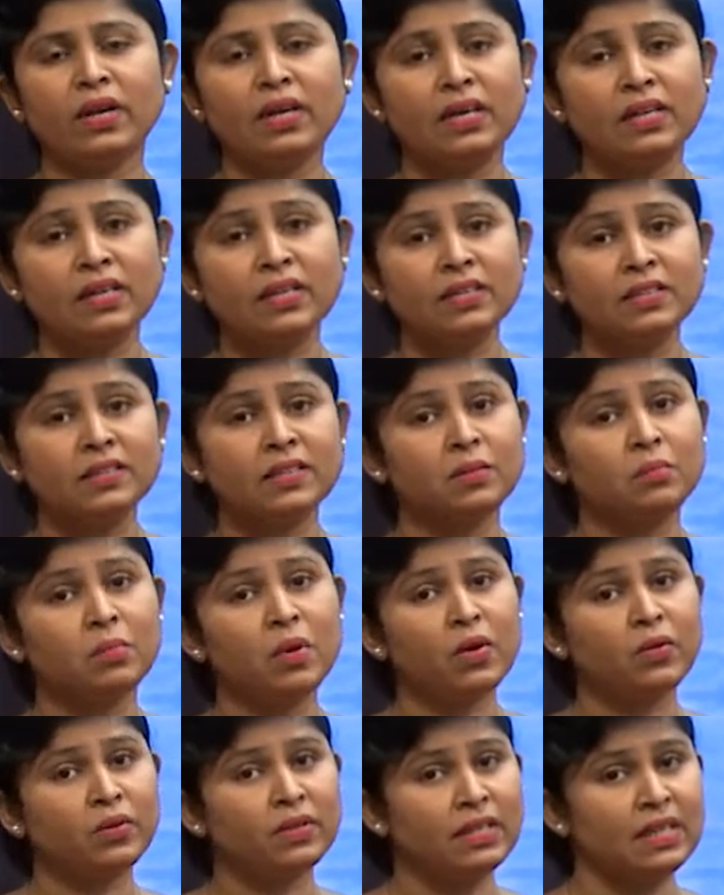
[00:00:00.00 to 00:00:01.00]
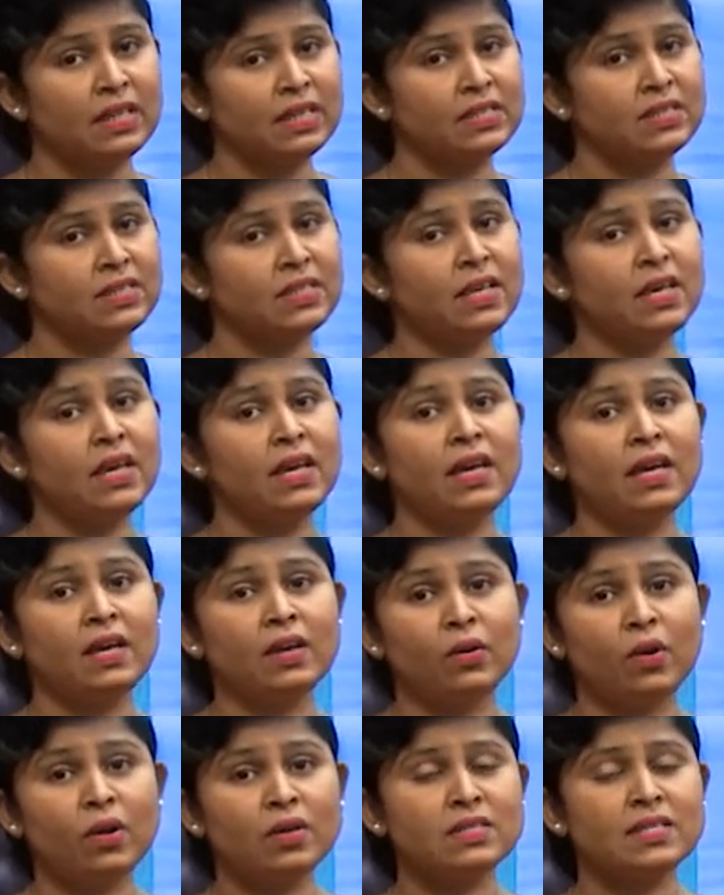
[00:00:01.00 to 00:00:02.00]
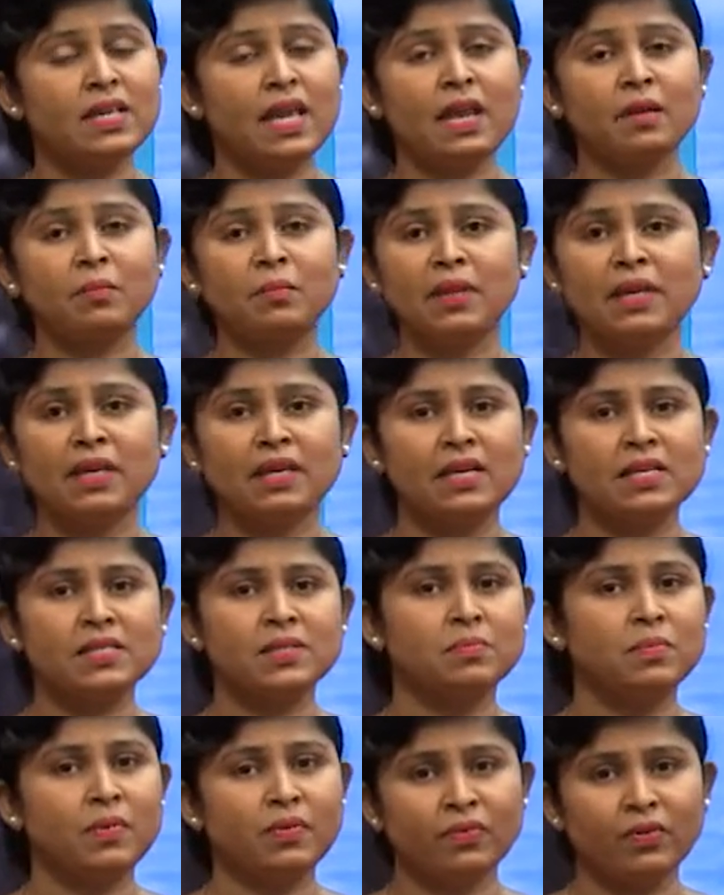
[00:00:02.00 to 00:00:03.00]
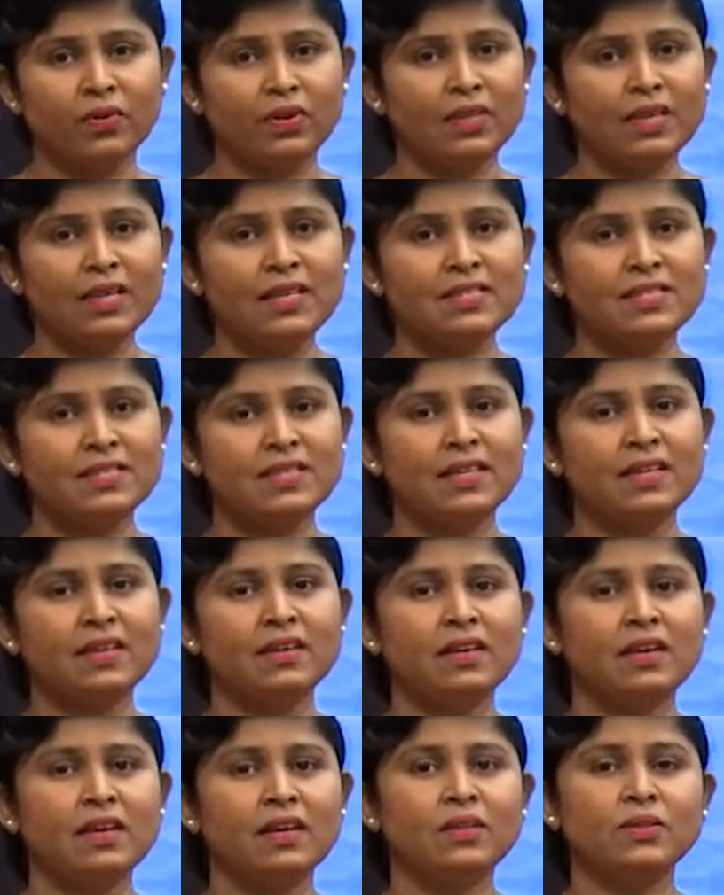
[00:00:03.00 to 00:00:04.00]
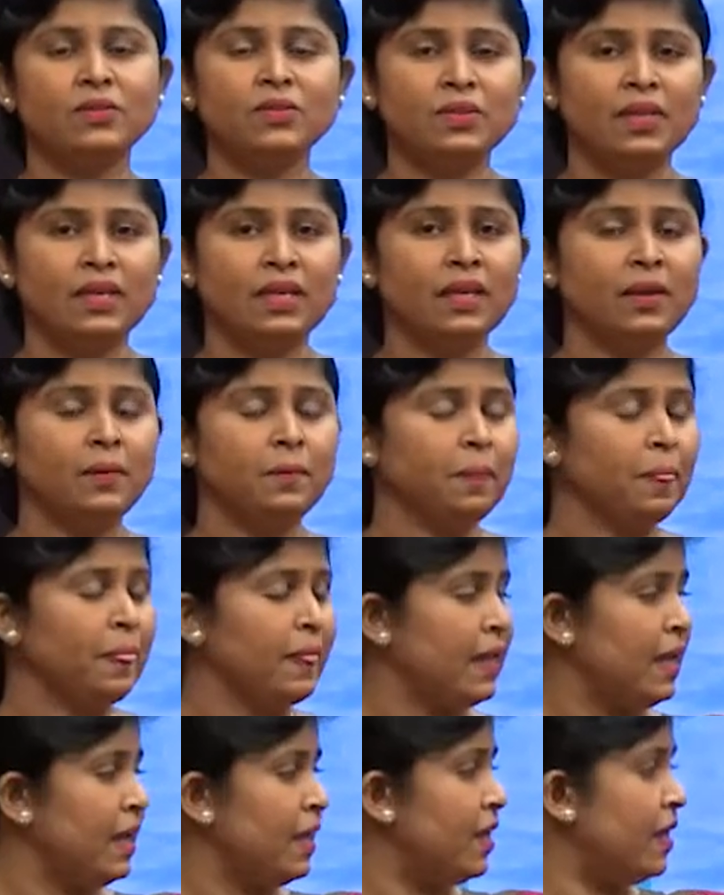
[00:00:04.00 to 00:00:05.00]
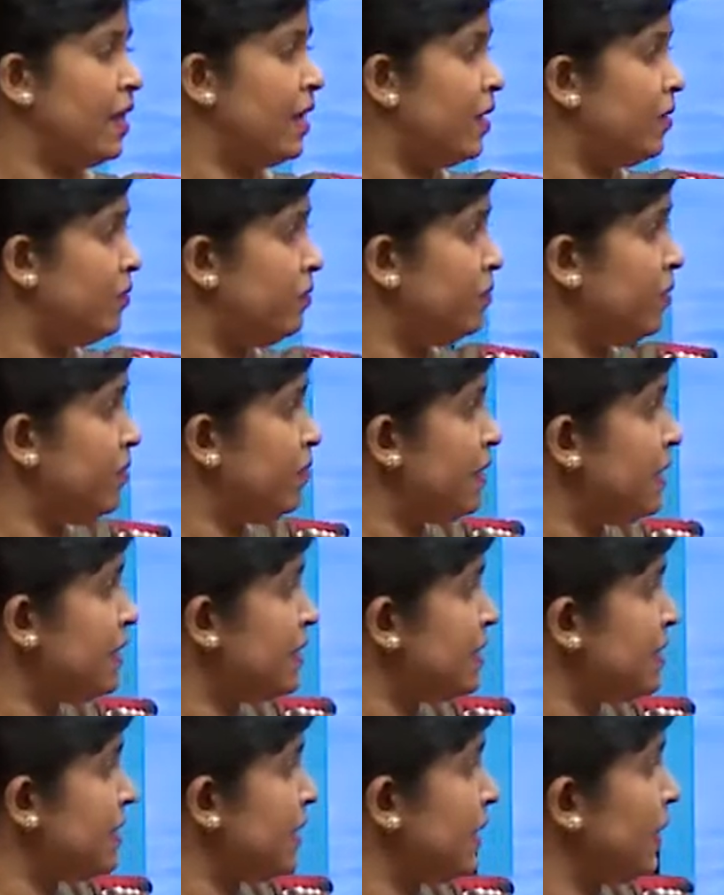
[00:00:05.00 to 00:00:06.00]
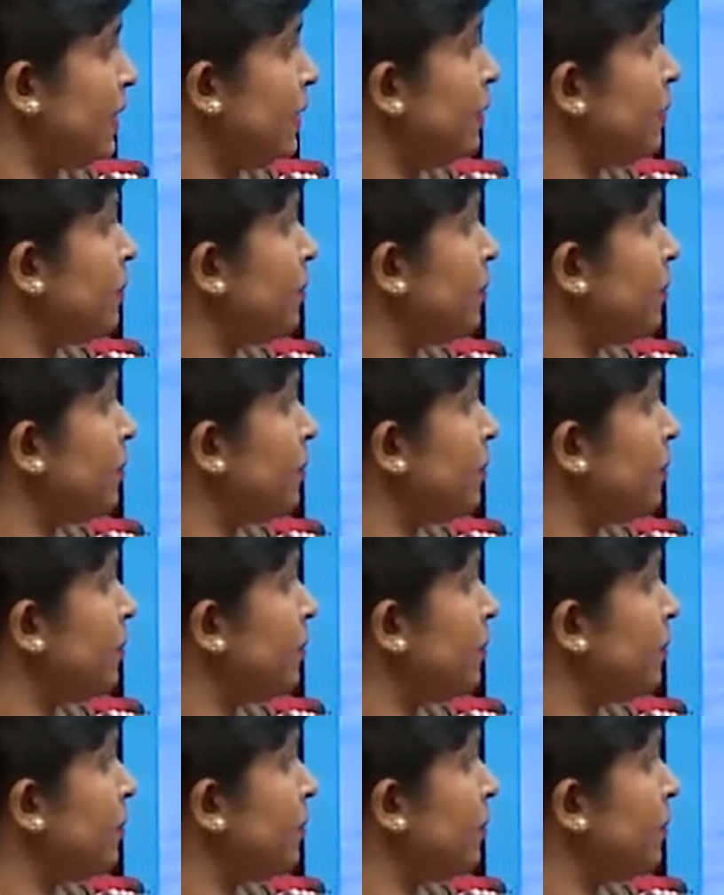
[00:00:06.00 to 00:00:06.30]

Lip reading: learned about these rocks and minerals before this. Today we will see